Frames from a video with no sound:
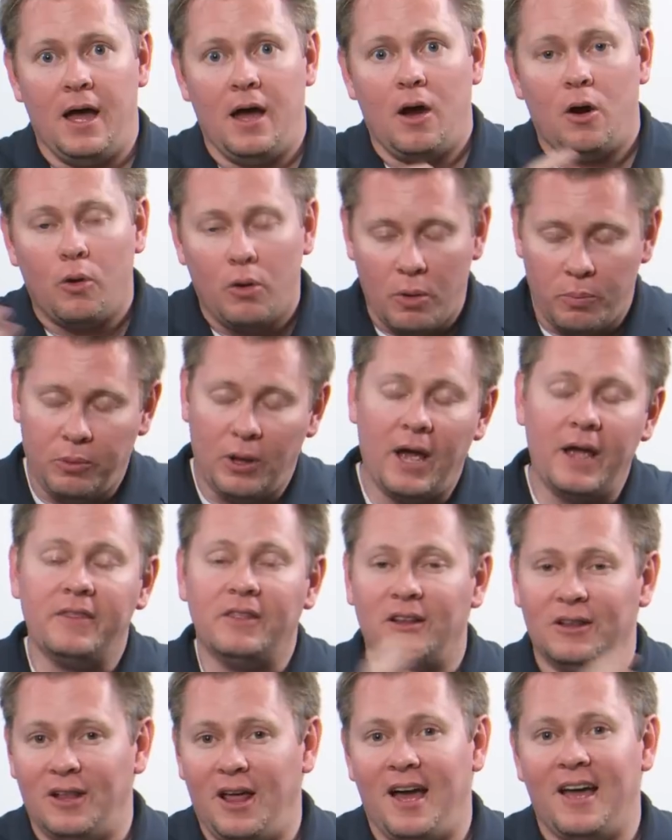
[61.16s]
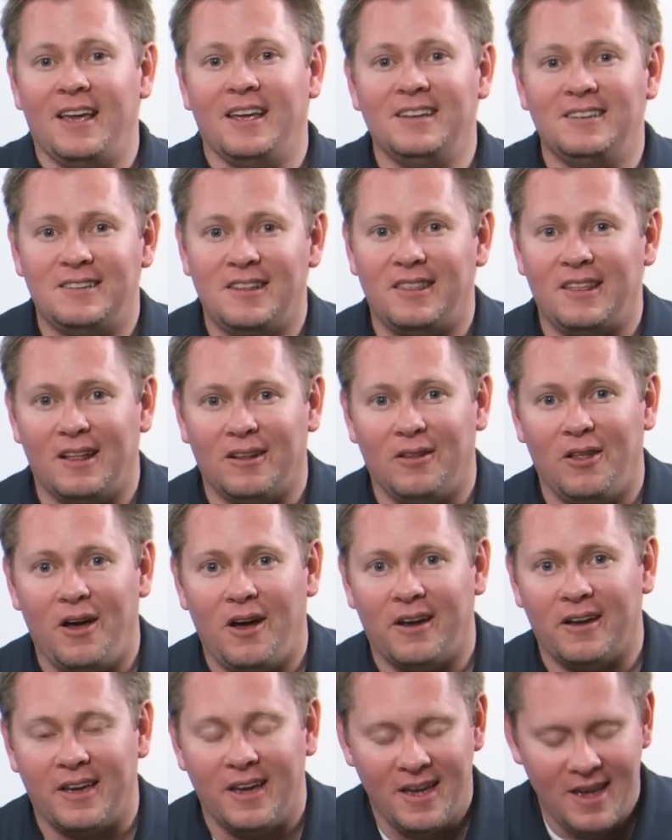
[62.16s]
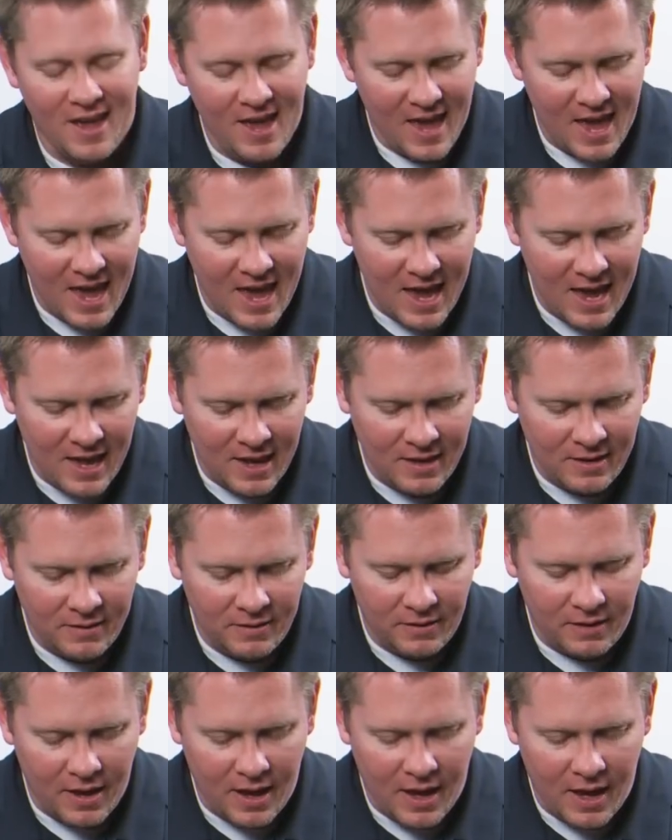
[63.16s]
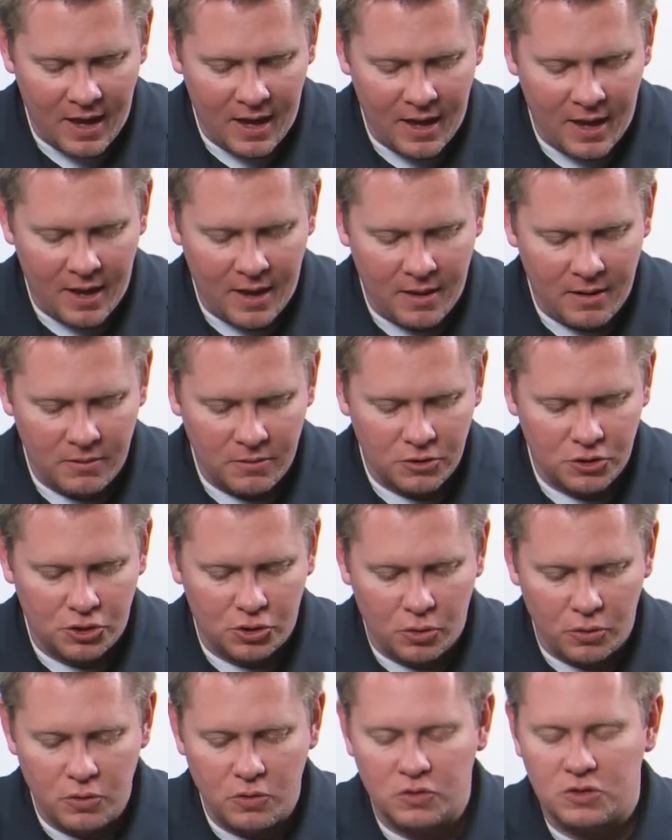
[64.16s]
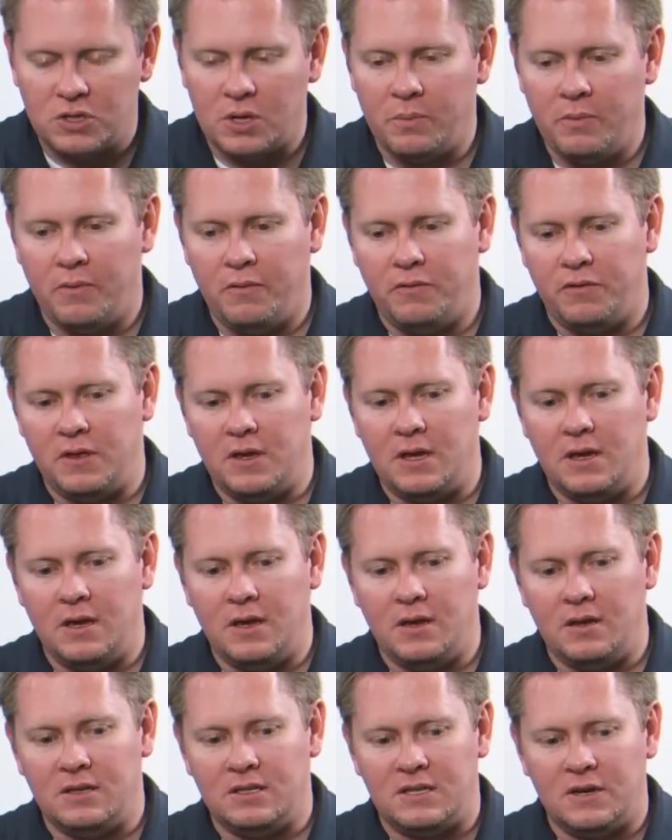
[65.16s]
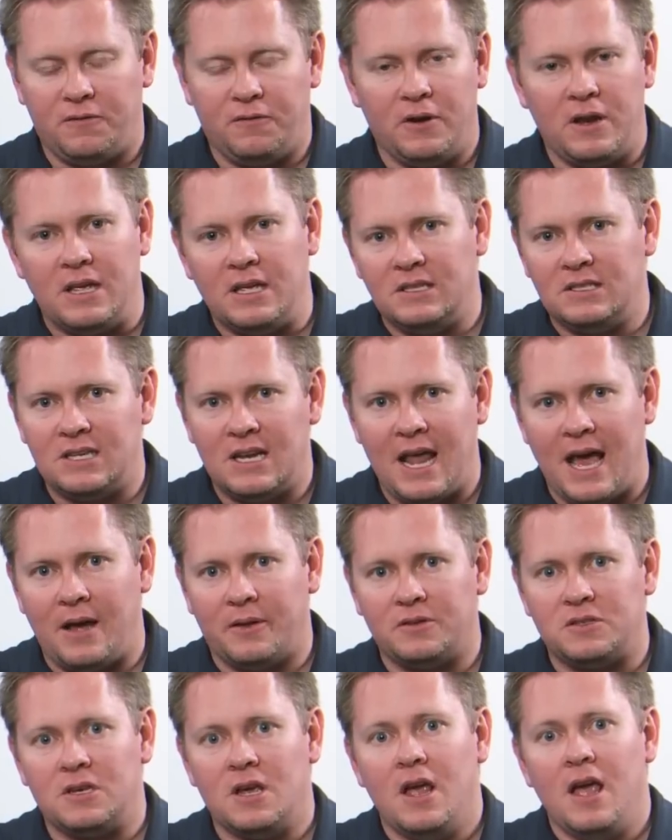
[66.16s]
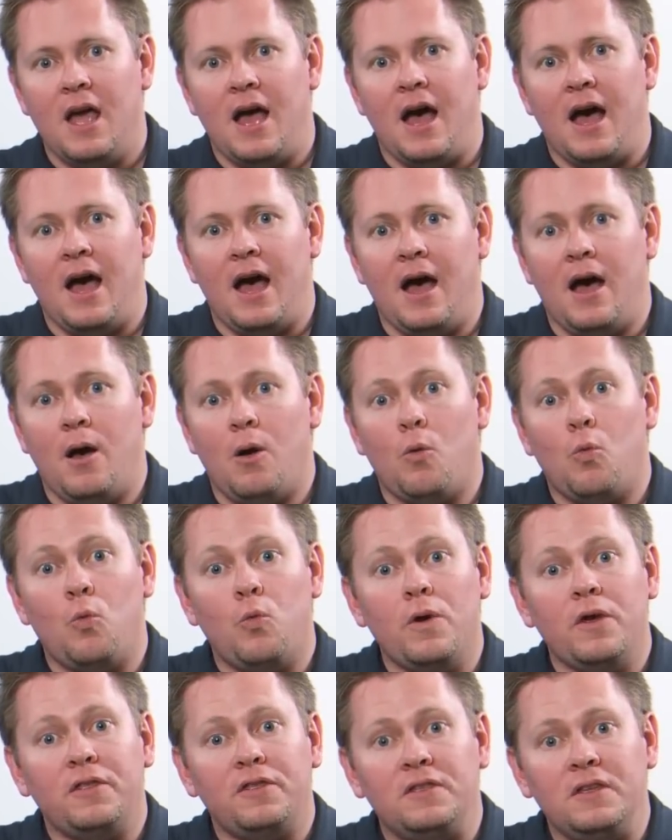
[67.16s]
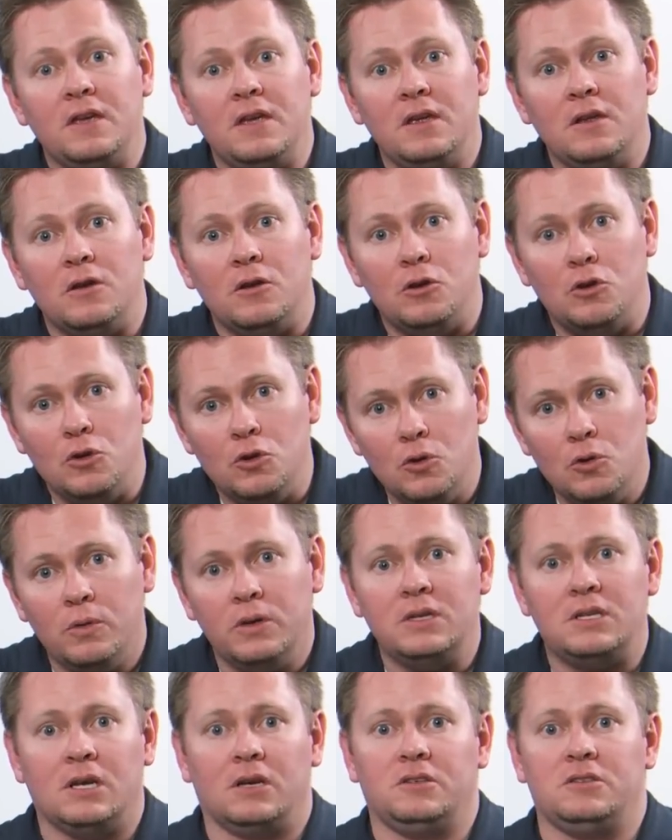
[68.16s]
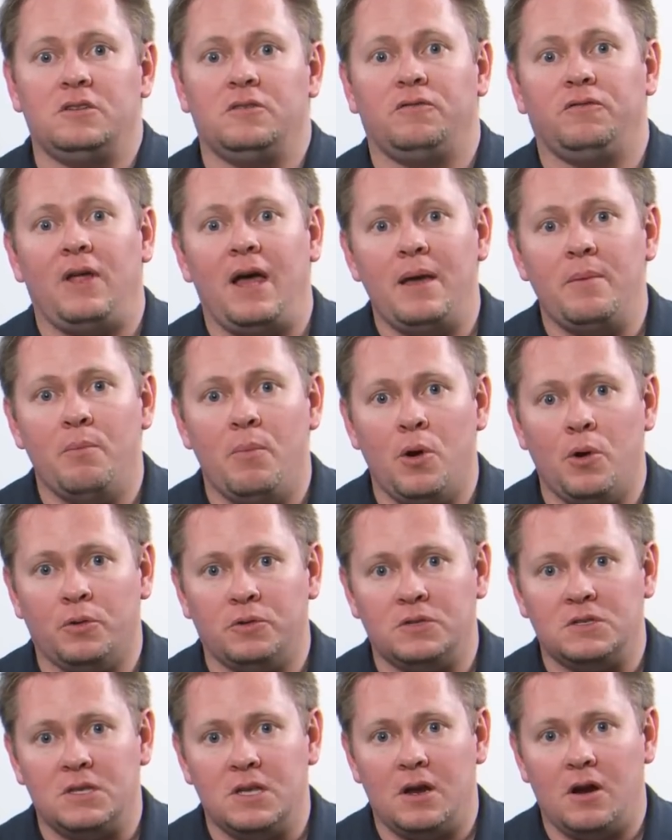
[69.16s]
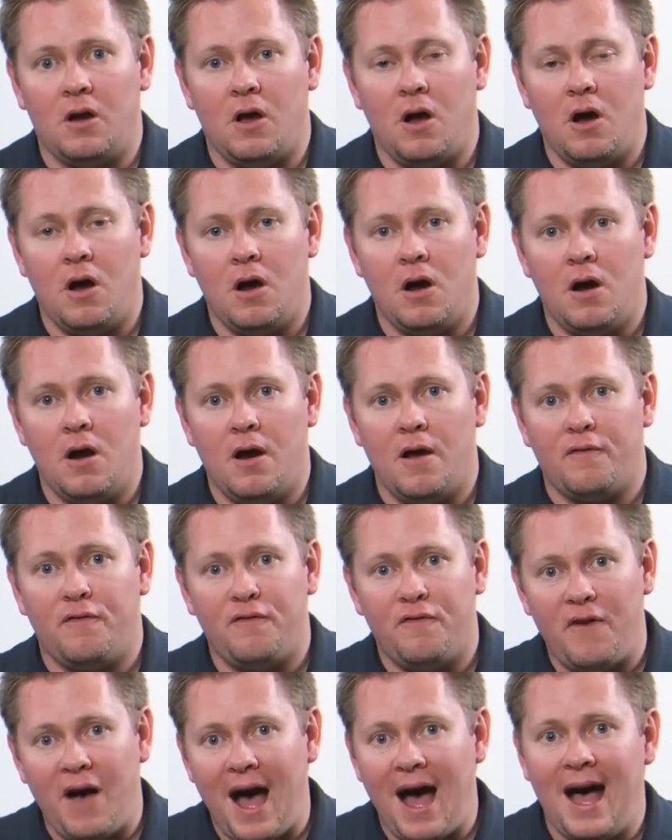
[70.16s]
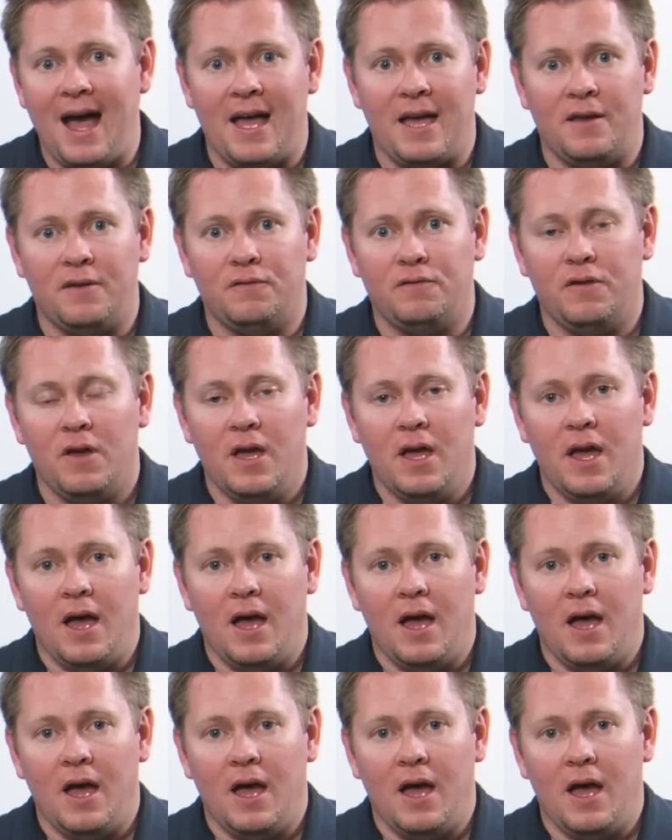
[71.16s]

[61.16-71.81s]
or applying the LUT into that log, and show you some of the different ins and outs with the new intelligent flight modes. There are 5